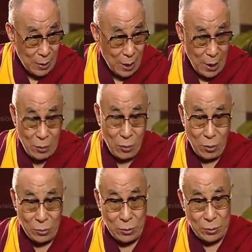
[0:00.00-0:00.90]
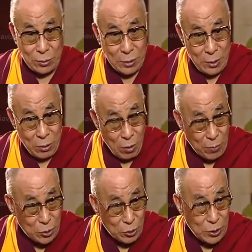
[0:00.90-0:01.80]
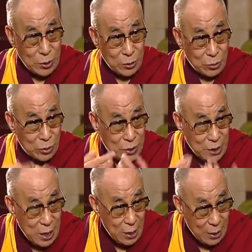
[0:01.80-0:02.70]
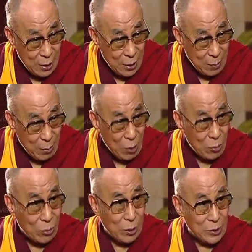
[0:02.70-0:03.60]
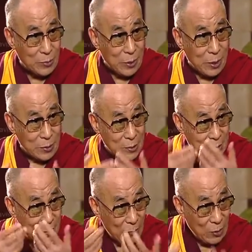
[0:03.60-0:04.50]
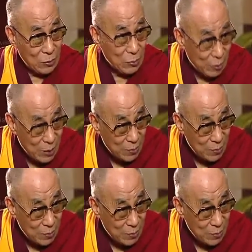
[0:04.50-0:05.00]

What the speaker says: and also opportunity to share my own experience to many